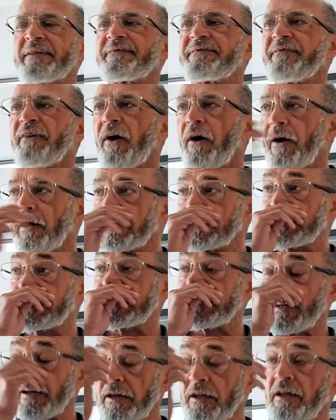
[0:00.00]

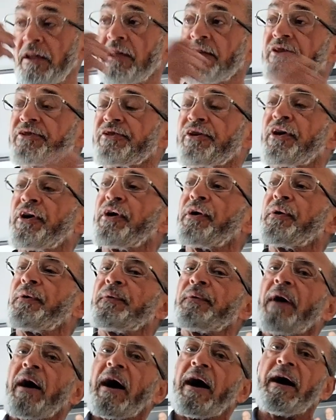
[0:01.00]
advised
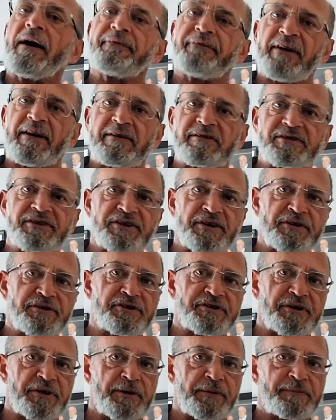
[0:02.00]
through various
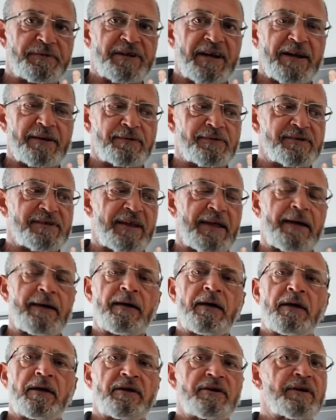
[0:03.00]
YouTube channels and that
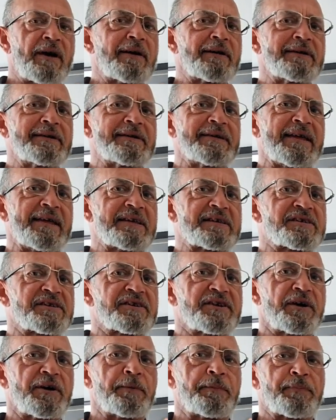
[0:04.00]
you only need to
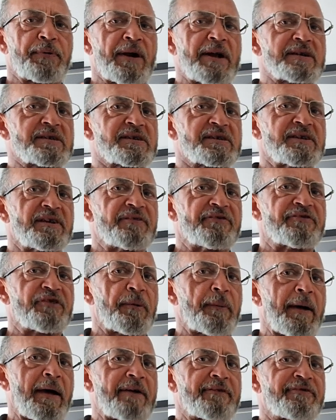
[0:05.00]
do practicing for
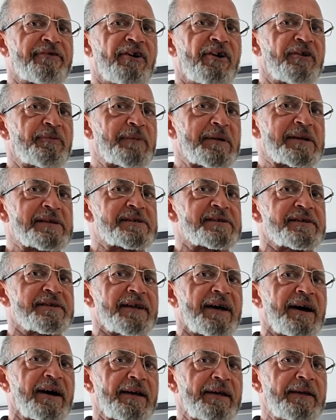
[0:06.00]
about 5 minutes a
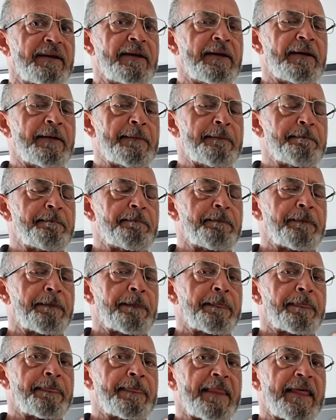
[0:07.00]
day.
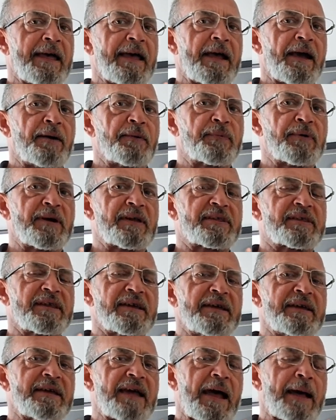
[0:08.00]
Now with
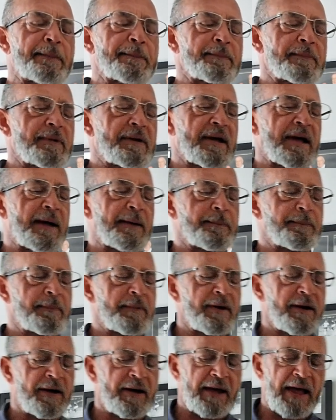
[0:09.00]
the app
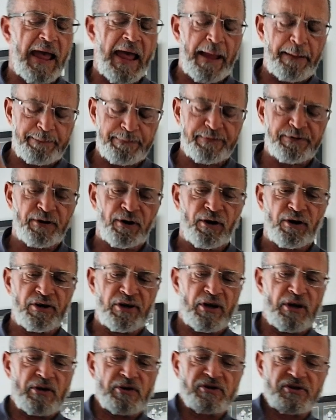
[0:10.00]
that I
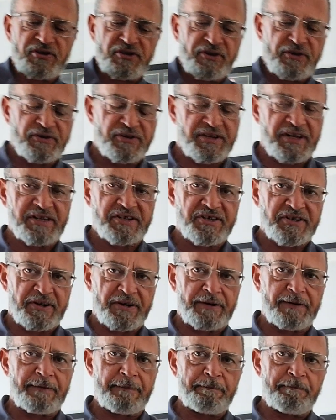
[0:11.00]
use,
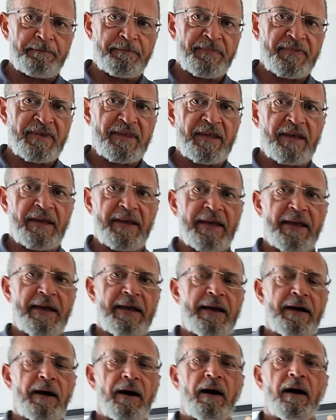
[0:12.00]
Musician,
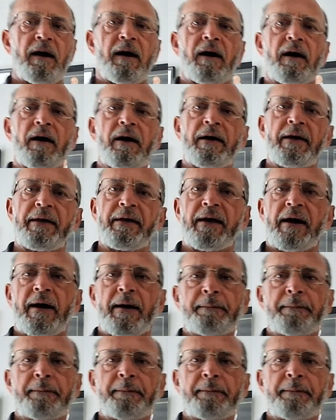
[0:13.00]
yeah, I